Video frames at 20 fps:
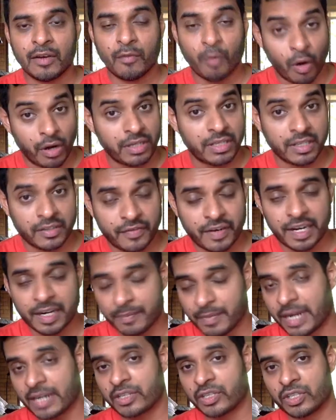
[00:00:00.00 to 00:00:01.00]
wanted very
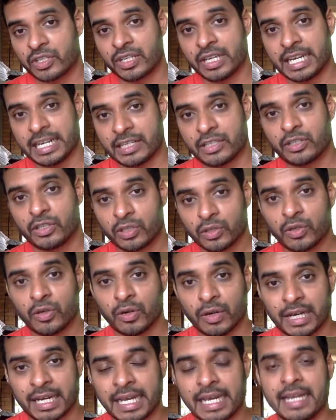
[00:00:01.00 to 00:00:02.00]
much it to
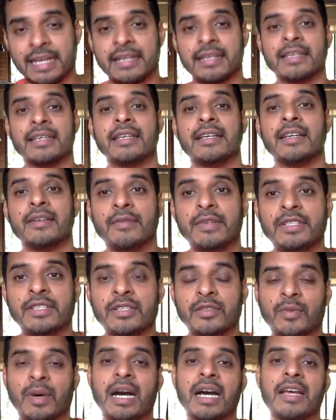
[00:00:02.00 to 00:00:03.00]
go ahead, which
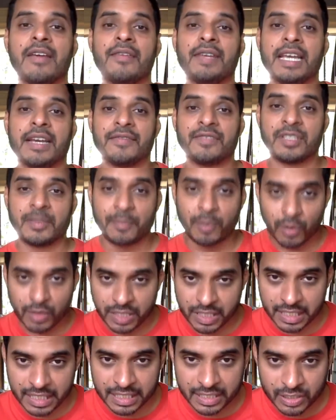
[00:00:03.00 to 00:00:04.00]
is why we have
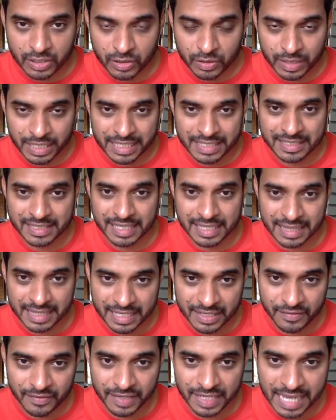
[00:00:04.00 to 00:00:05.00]
supported it to the extent
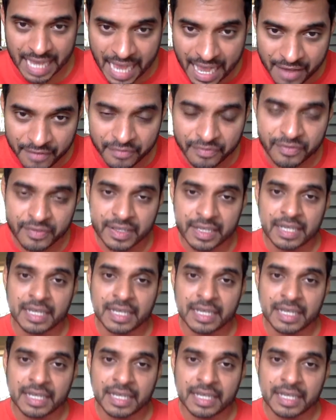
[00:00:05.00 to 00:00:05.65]
that we have.